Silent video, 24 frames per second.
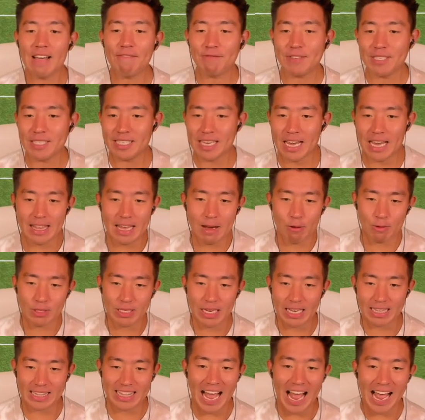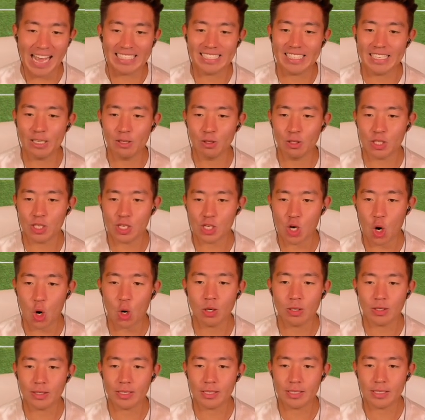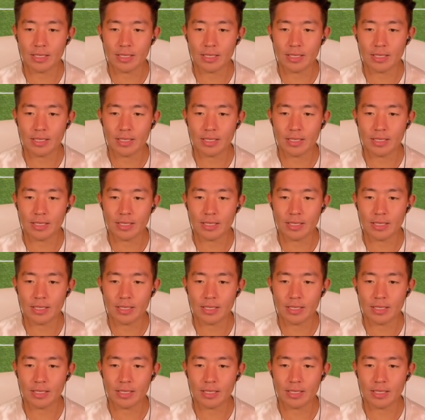to say that was not the ideal start mm. that